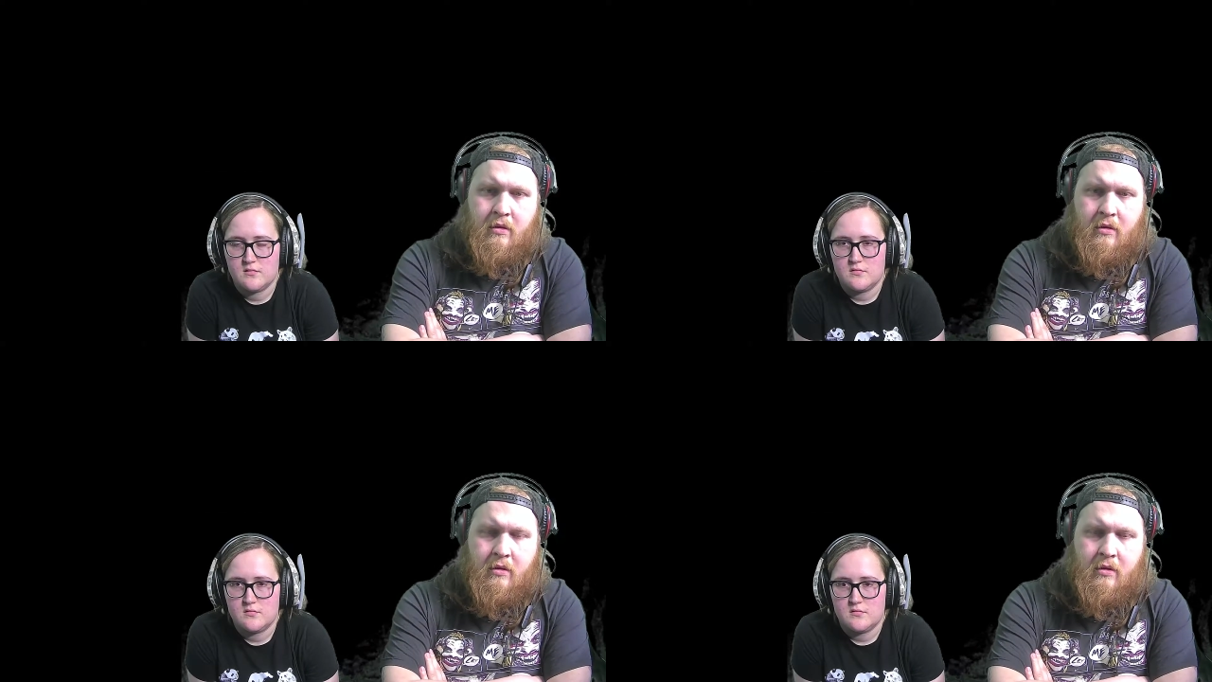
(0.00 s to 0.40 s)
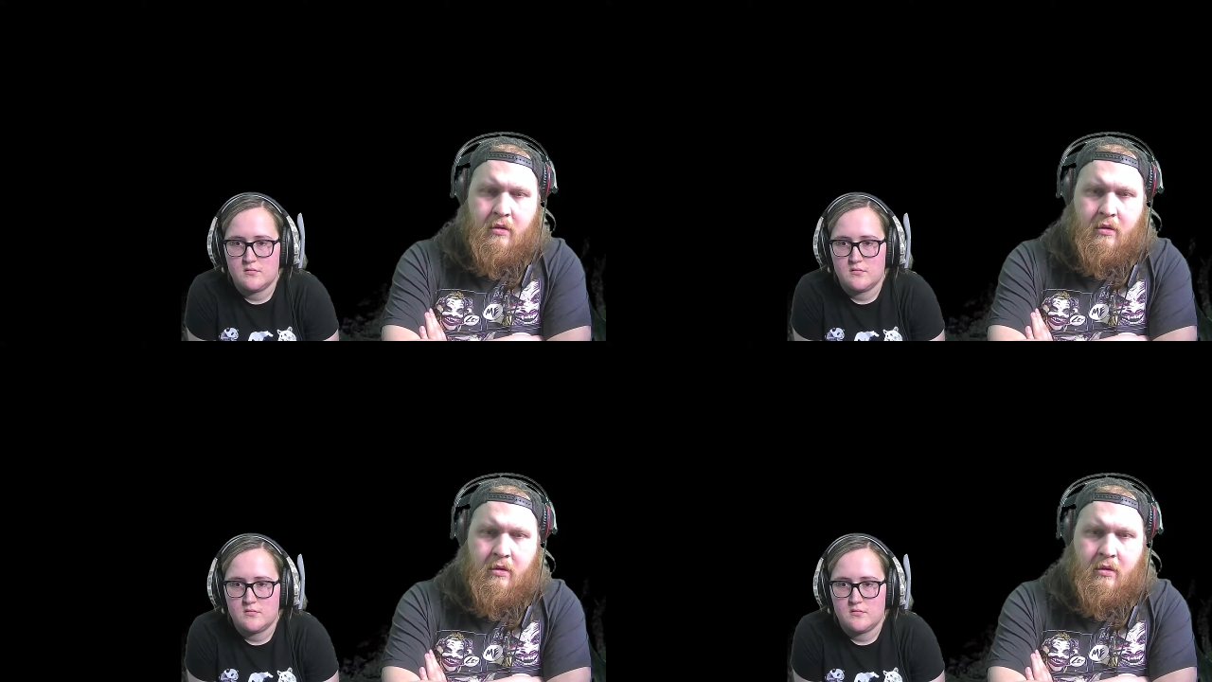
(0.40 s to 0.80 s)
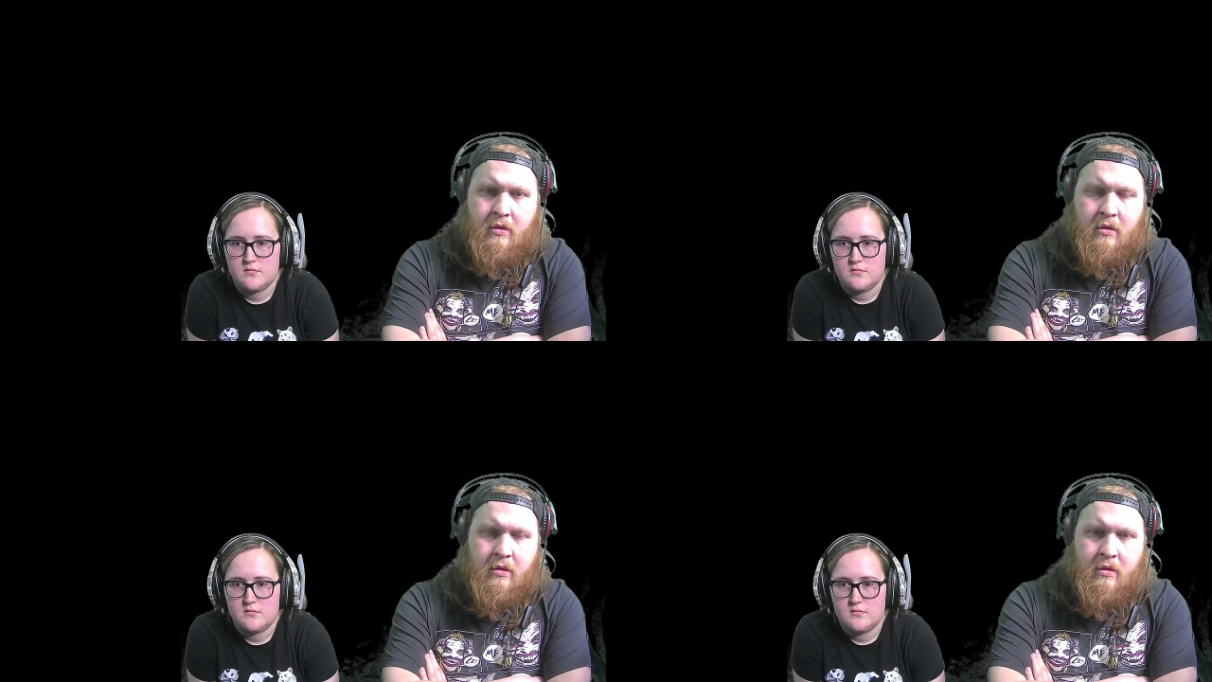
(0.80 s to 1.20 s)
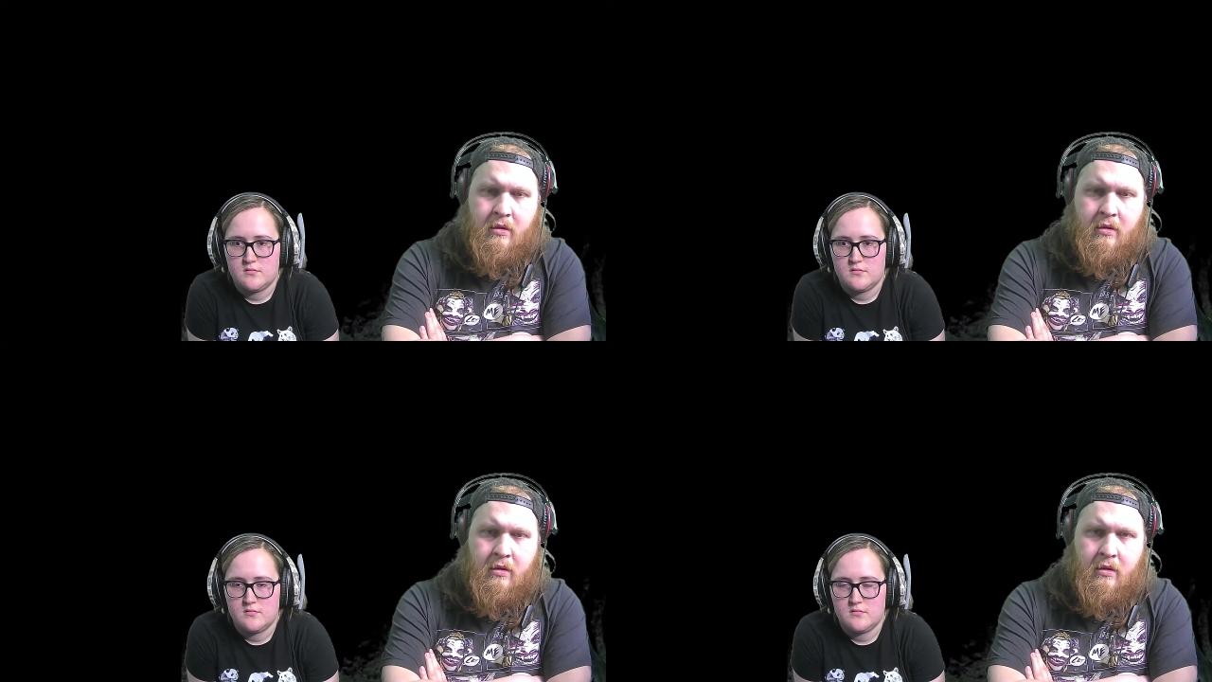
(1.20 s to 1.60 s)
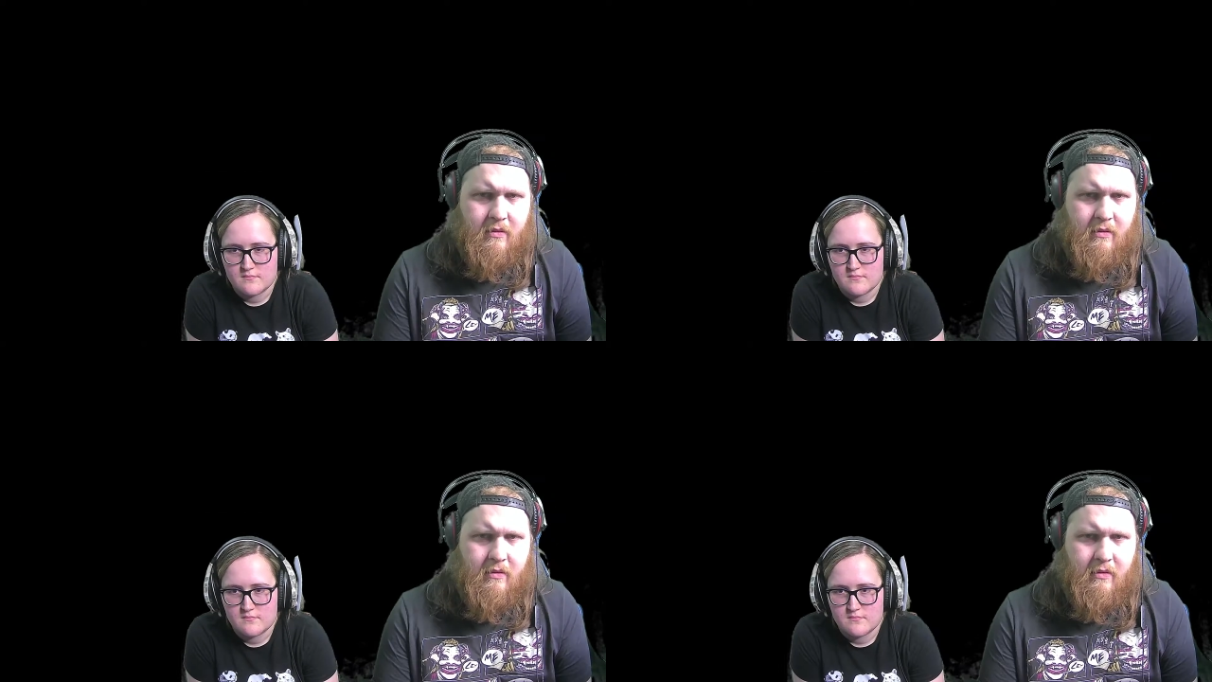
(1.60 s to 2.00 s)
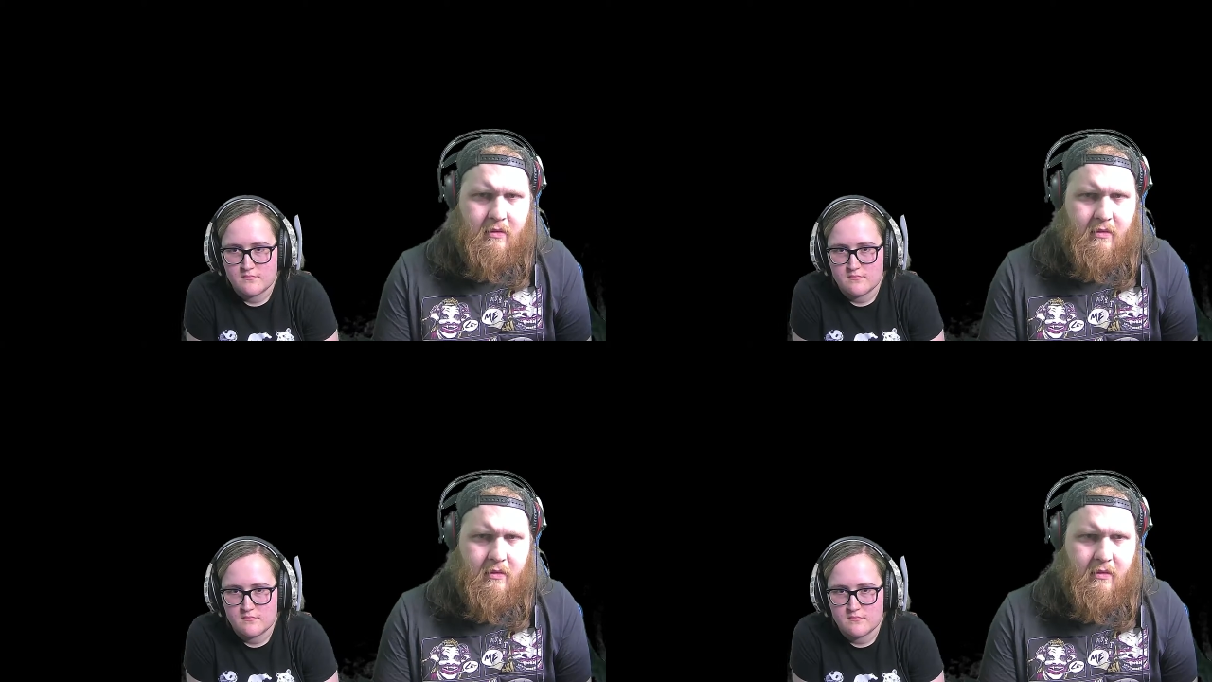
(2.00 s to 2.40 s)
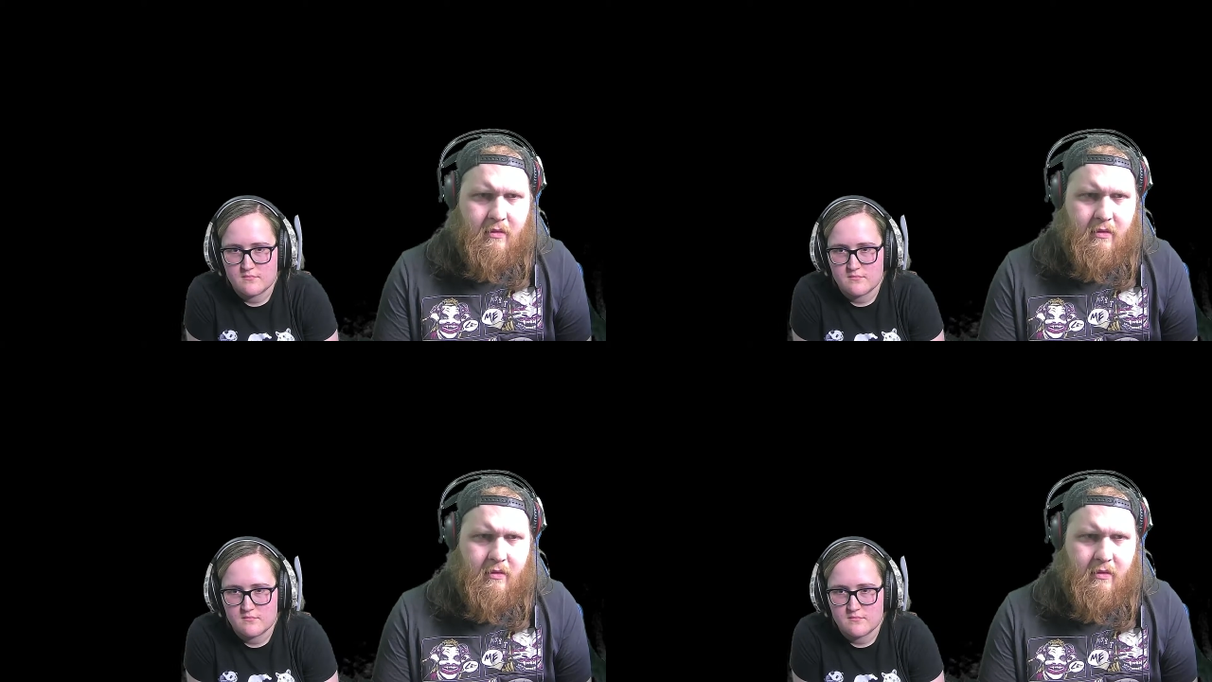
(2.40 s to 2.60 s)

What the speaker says: Nobody speaks.